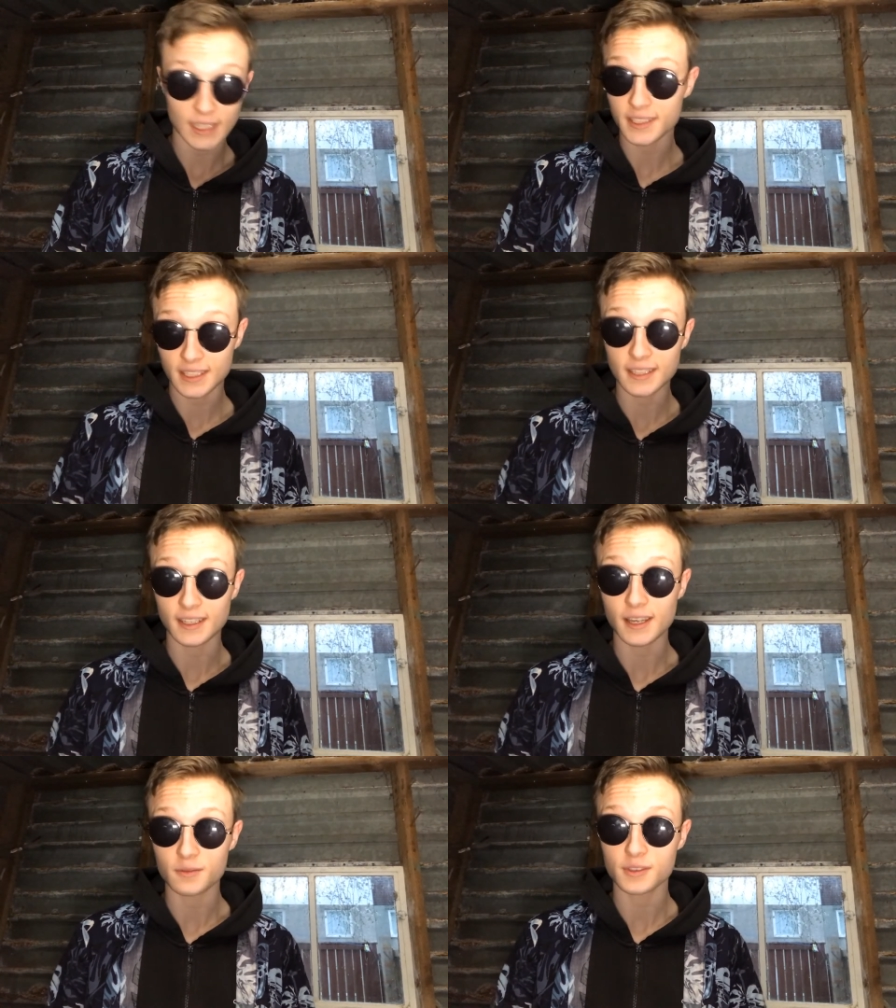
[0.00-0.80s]
I stayed in
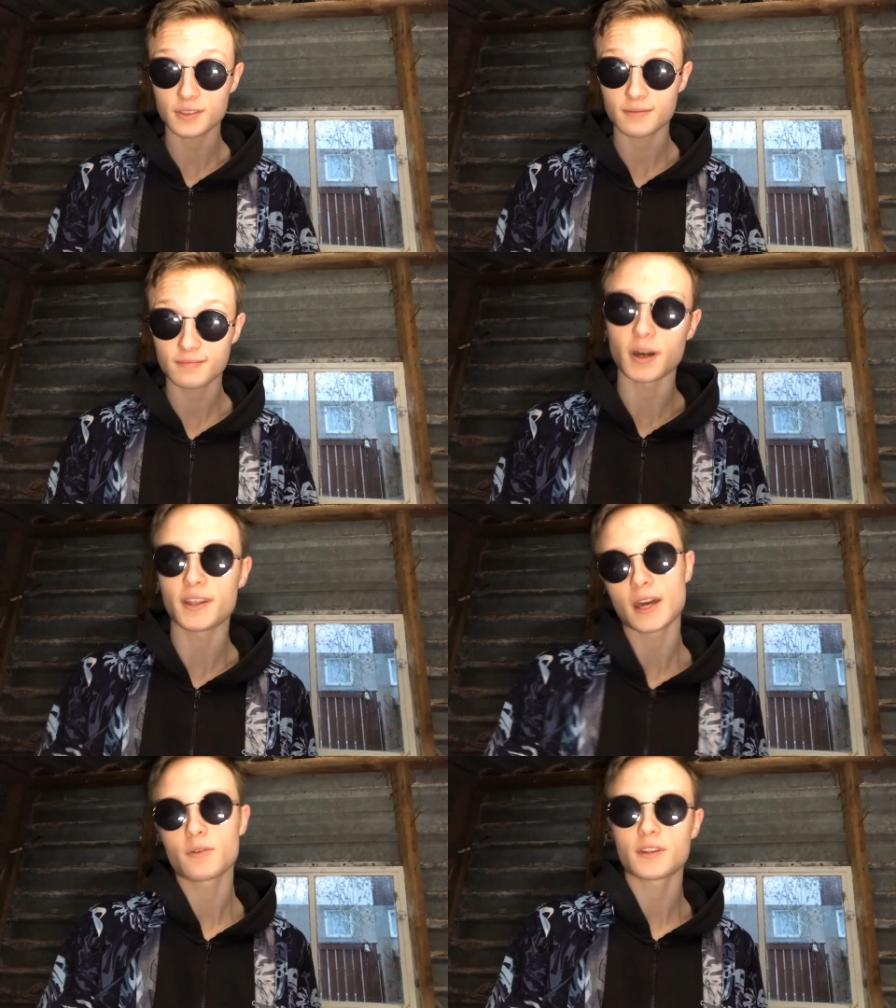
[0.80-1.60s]
the house,
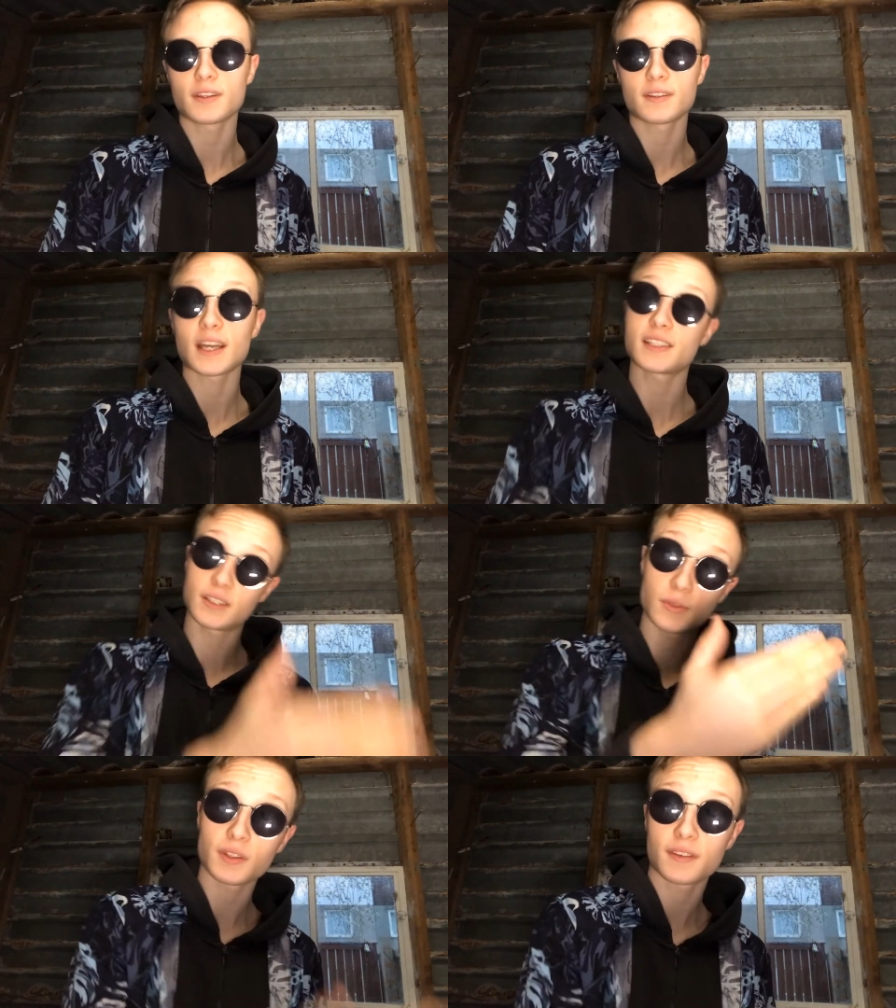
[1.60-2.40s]
but now that that's
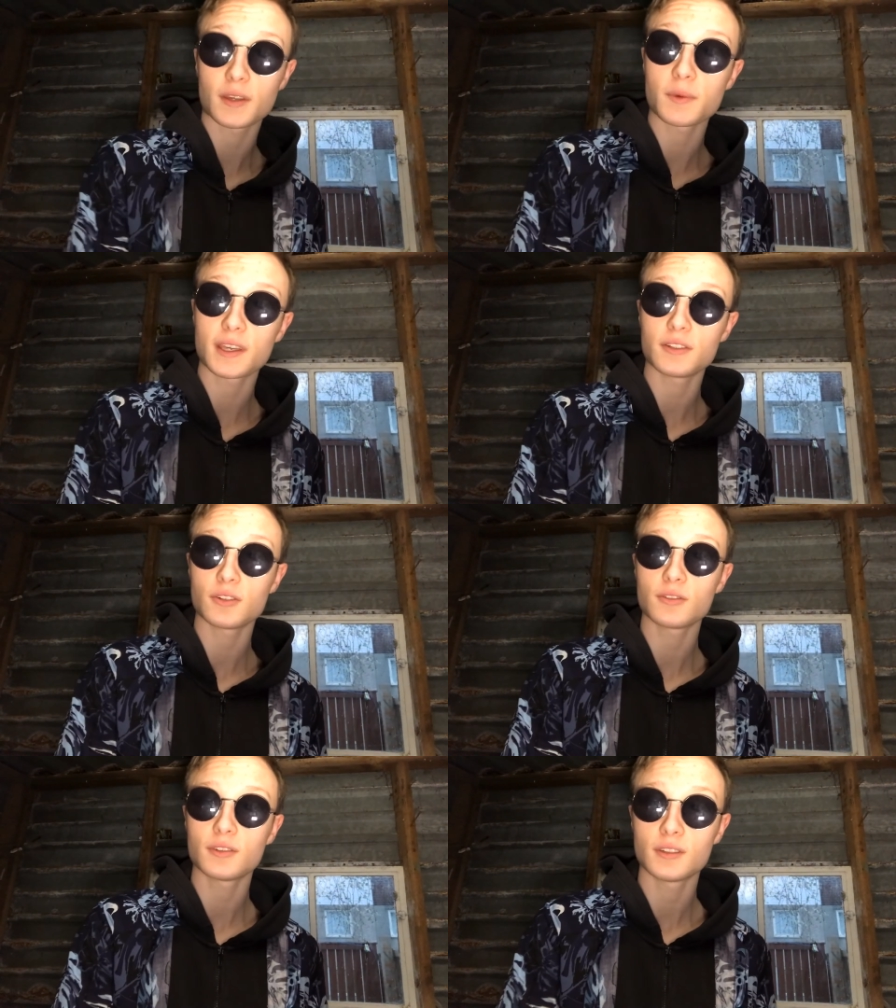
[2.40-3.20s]
the only thing we can
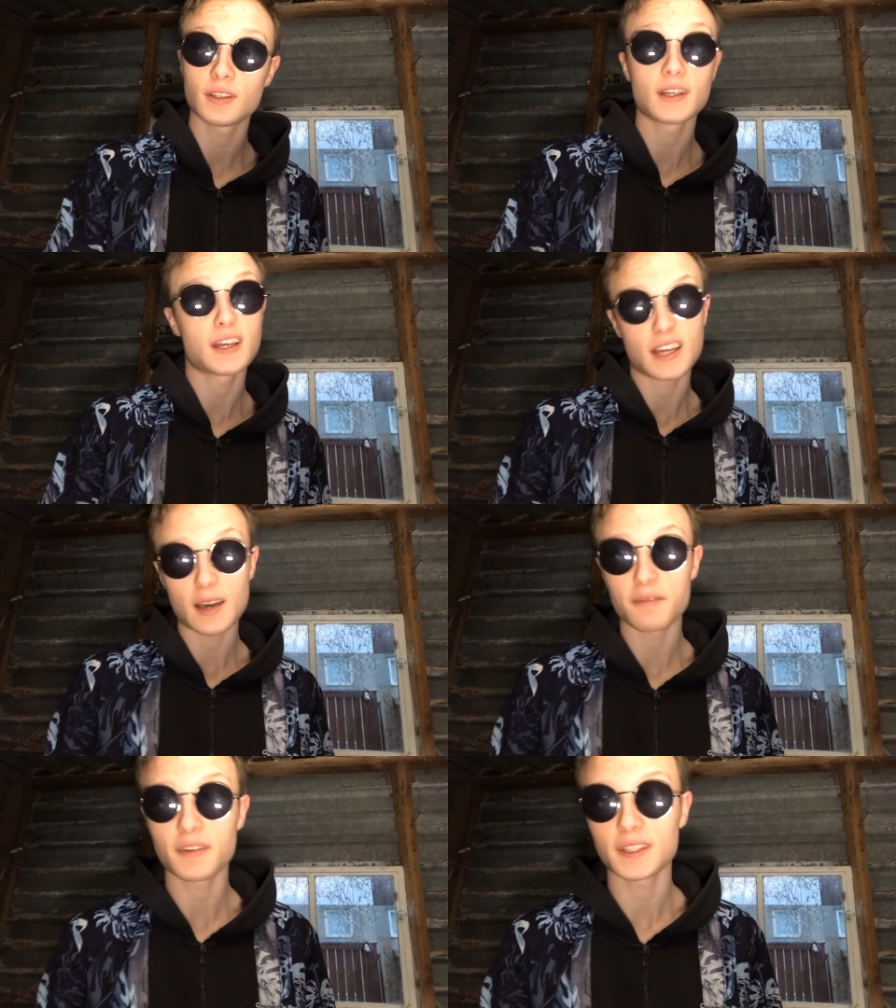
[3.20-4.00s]
do,
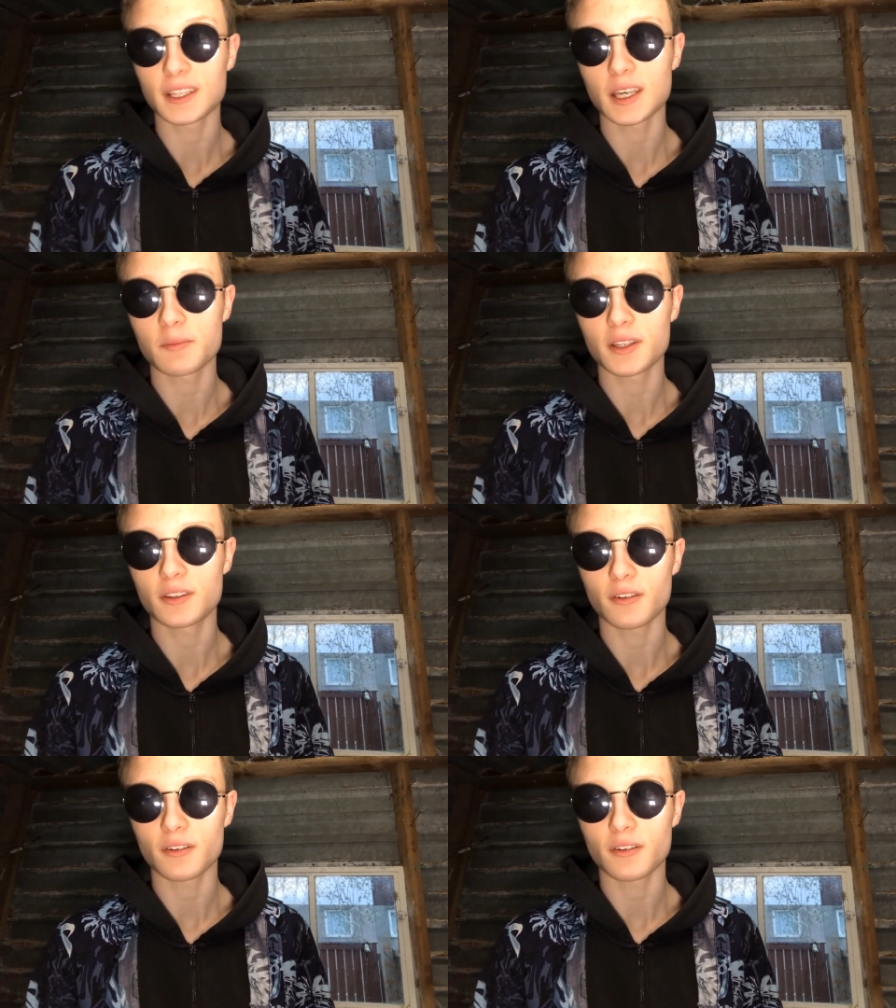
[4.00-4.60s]
I'm finding it a bit